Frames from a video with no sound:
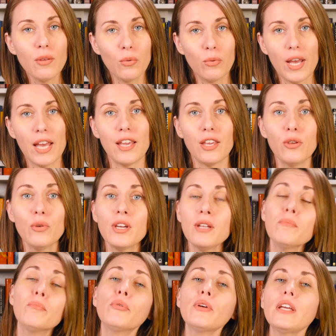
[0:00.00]
the way, you
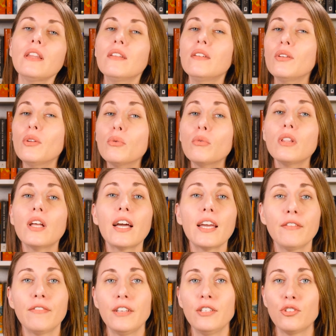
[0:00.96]
can breathe new
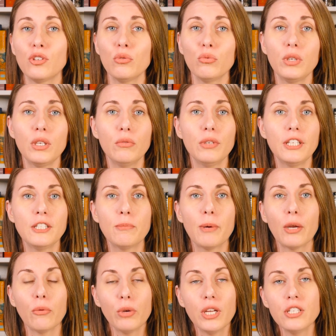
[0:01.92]
life into rereads
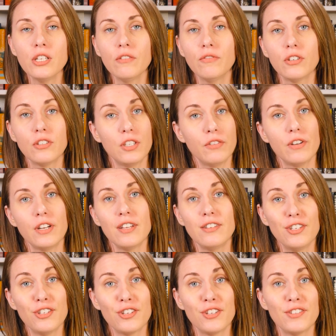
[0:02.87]
by reaching for different
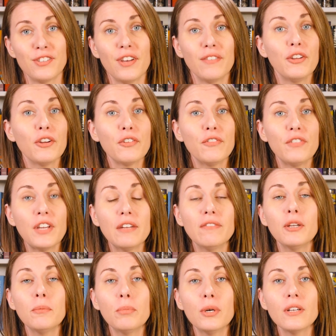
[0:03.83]
editions of your
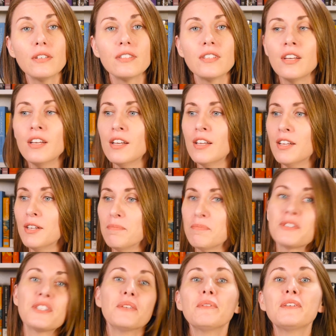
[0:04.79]
favorite books.
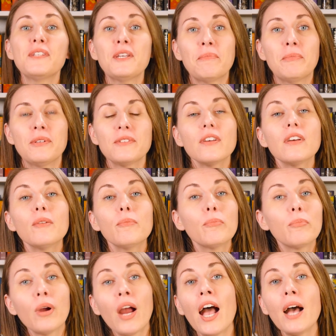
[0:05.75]
Some examples.
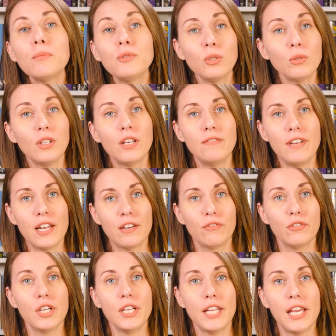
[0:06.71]
Perhaps you love Anne of
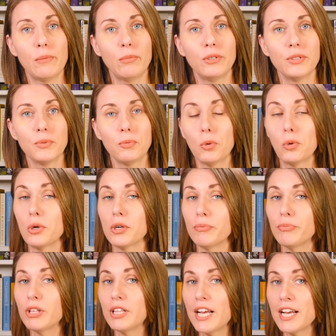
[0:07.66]
Green Gables
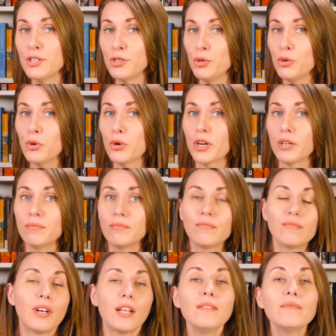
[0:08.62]
or The Last Unicorn.
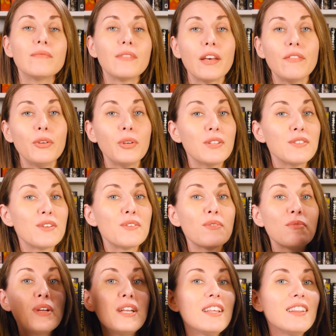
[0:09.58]
Well, have you
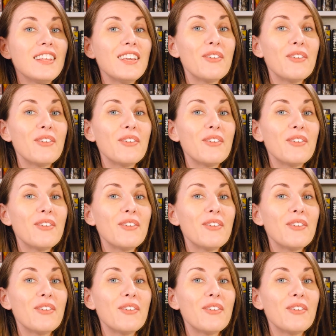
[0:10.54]
considered reading the